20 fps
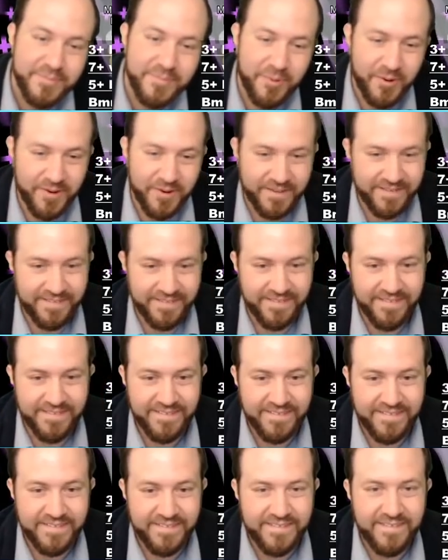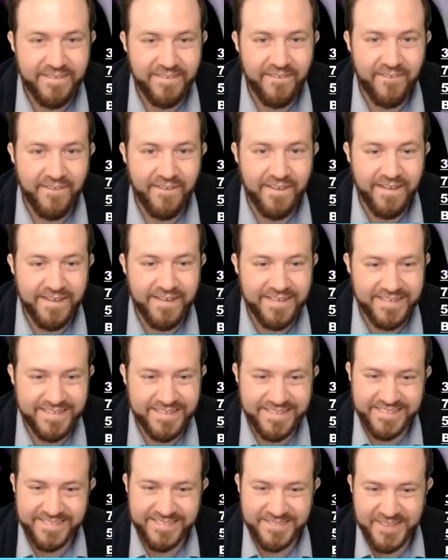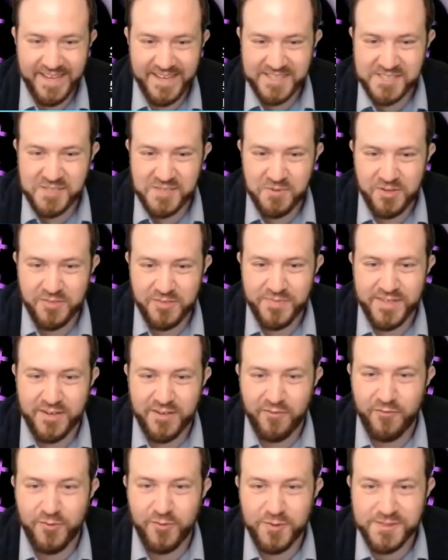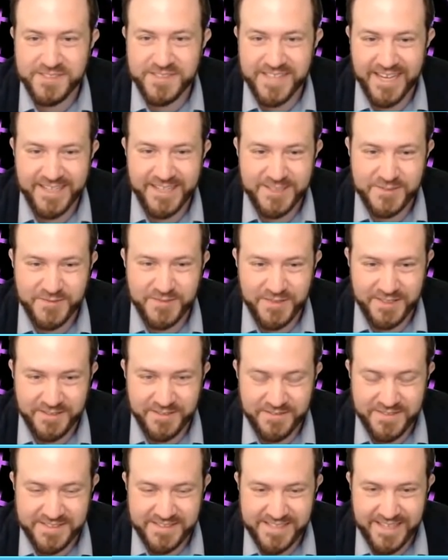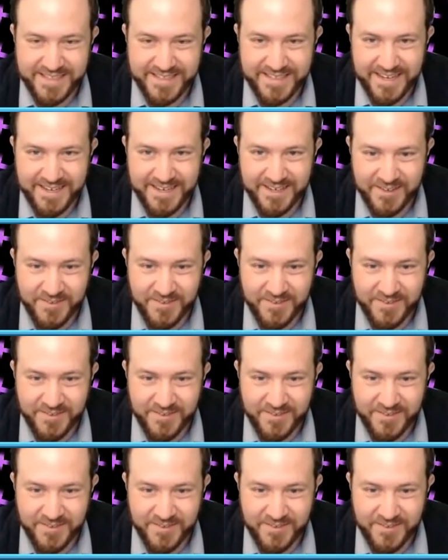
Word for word: Portal. Cool. It actually would have been a full science field if this hadn't had a